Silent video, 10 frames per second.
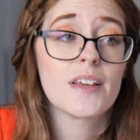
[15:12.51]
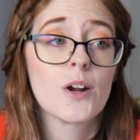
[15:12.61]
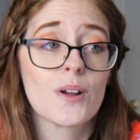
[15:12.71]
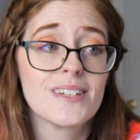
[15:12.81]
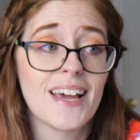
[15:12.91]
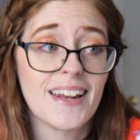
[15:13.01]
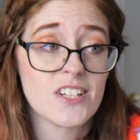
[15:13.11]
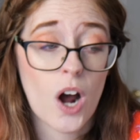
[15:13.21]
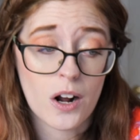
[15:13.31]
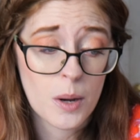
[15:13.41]
Hearing Danny
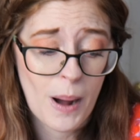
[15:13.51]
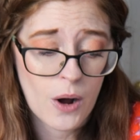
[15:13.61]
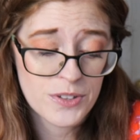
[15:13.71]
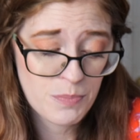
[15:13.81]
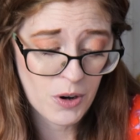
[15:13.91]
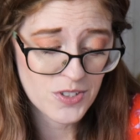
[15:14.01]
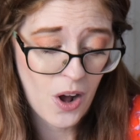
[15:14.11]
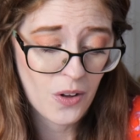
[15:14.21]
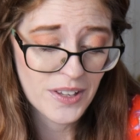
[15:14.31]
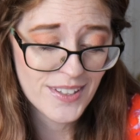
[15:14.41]
talk about Smart
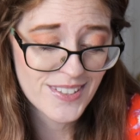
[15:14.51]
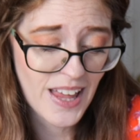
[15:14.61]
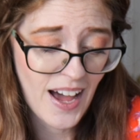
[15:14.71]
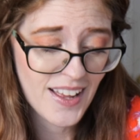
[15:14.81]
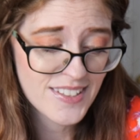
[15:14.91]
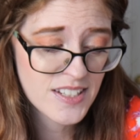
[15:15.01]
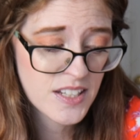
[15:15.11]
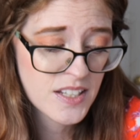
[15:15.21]
Doll is that